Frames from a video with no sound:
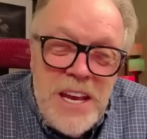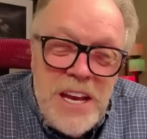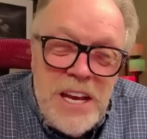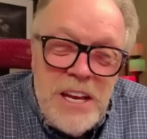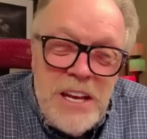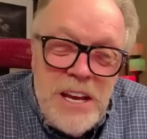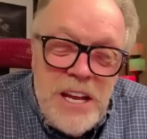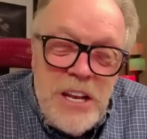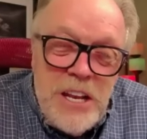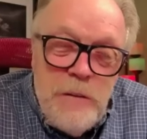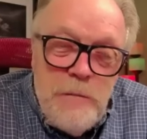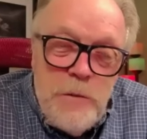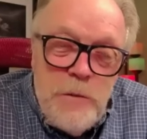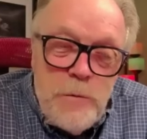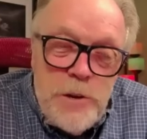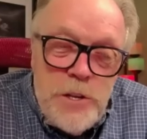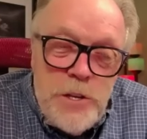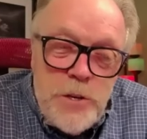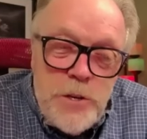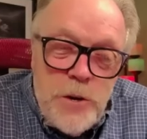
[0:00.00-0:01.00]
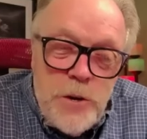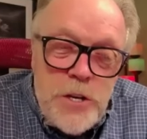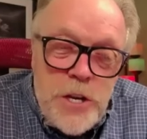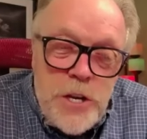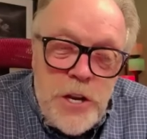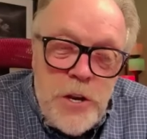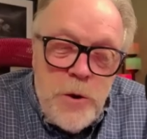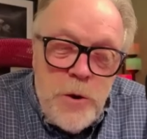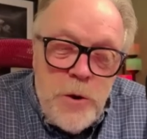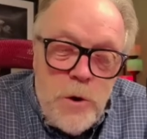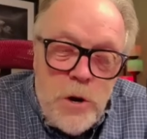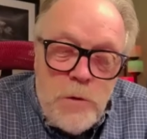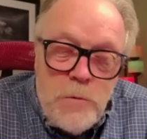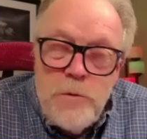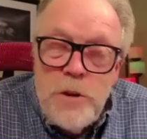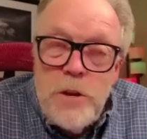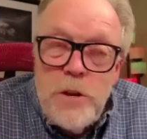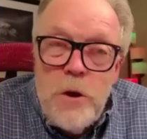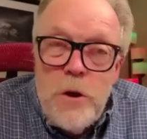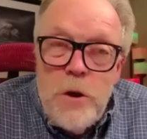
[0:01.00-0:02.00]
love the research. you work
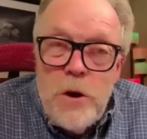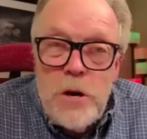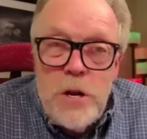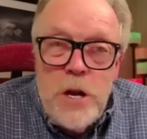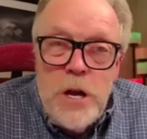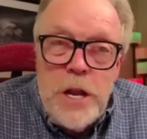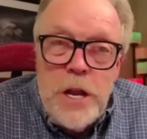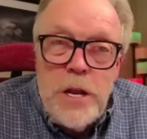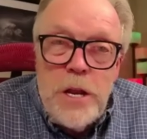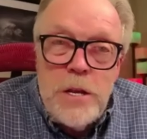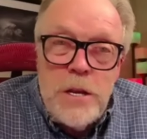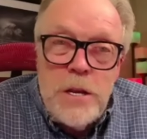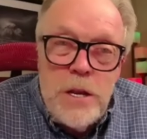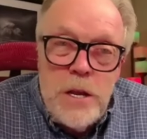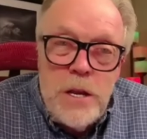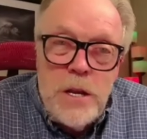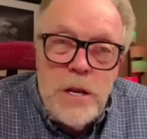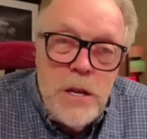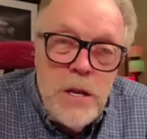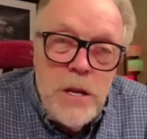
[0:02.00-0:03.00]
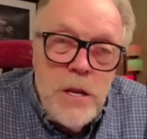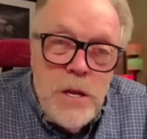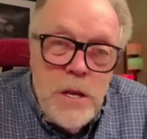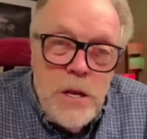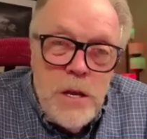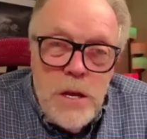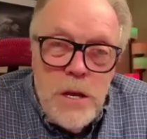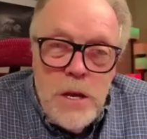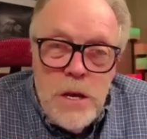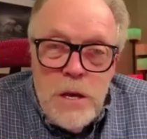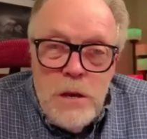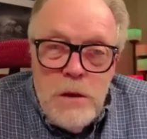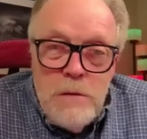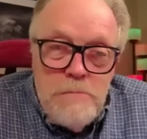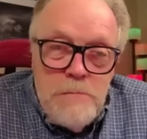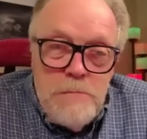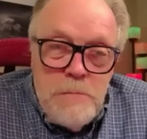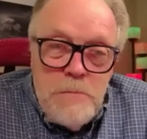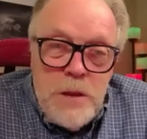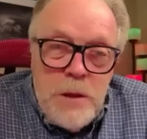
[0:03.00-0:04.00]
really hard on it, and
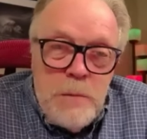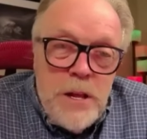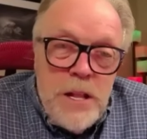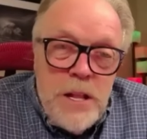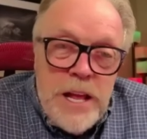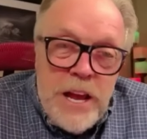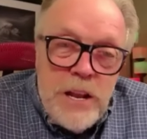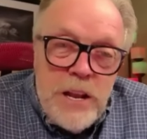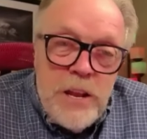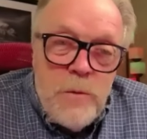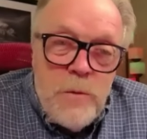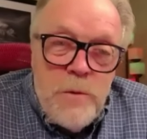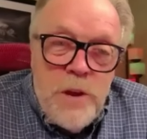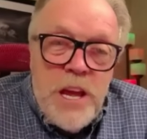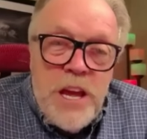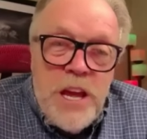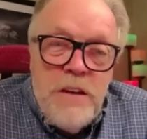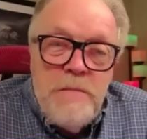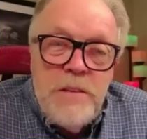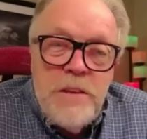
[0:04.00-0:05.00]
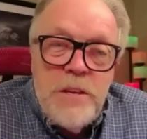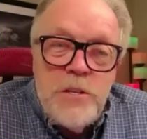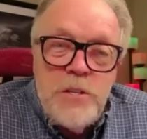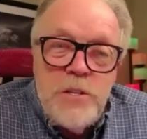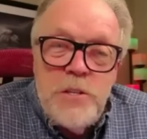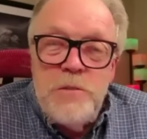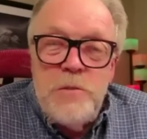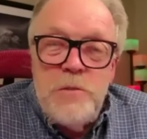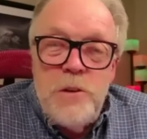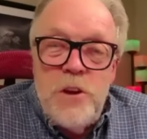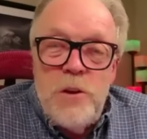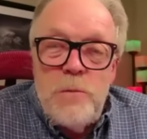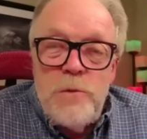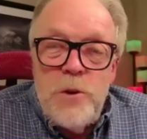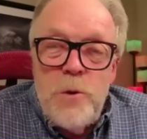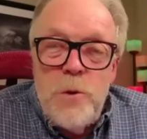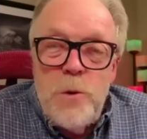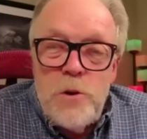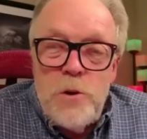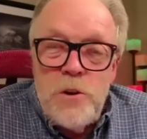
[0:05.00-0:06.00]
I'm glad that we have this
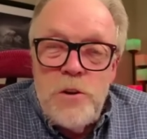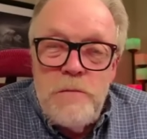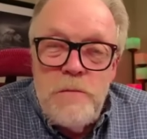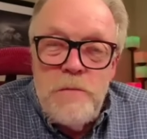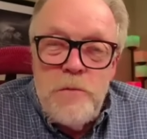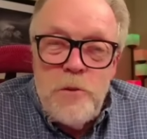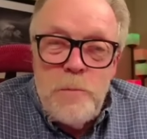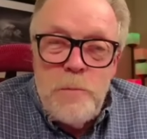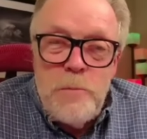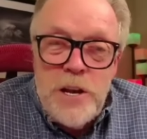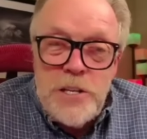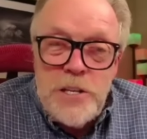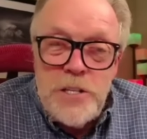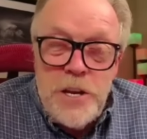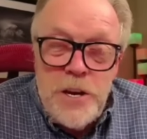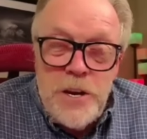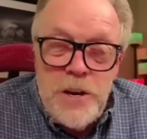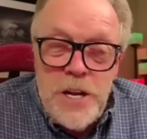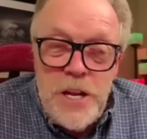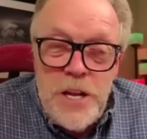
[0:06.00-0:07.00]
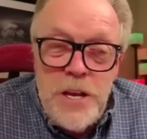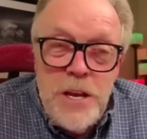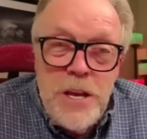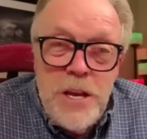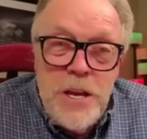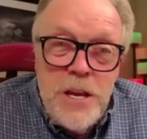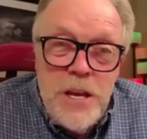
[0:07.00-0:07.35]
recorded for posterity,